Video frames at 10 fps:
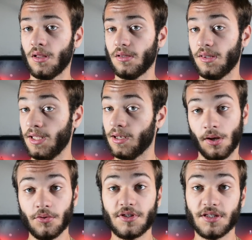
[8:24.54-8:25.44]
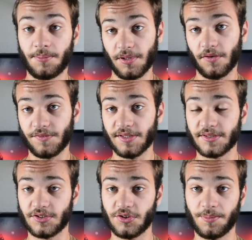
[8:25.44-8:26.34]
the low T D P of
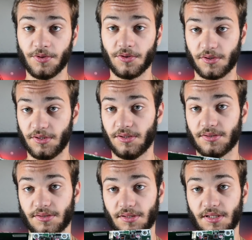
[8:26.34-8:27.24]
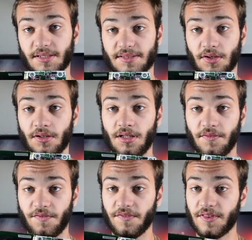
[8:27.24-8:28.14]
this G P U is it's
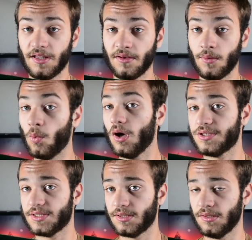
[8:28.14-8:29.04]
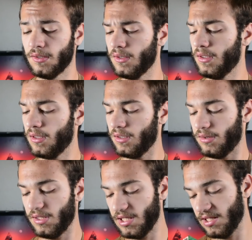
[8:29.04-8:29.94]
only fifteen watts.
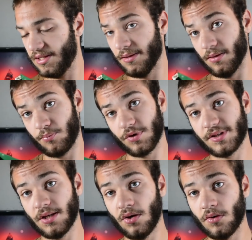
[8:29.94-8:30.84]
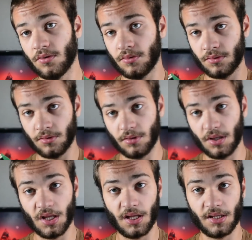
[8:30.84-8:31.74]
The pretty low
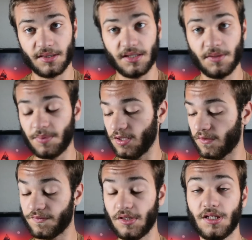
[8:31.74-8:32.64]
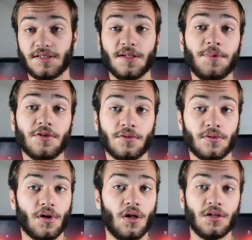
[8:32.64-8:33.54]
uh, T D P of the C P U,
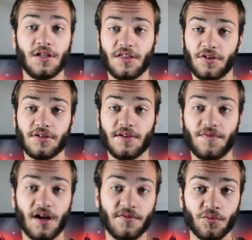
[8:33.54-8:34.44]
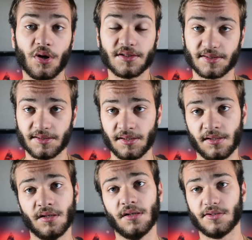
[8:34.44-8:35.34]
only thirty-five watts,
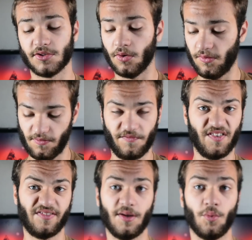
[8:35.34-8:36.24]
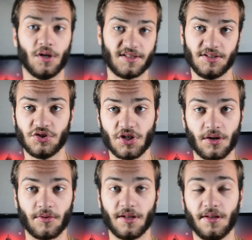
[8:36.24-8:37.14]
so fifty watts in
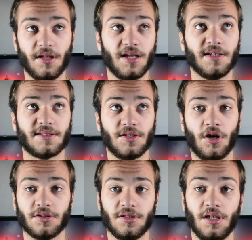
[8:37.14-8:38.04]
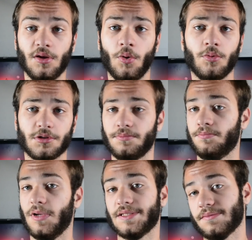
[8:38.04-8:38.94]
general. It's not the lower,
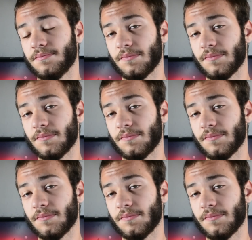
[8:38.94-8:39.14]
but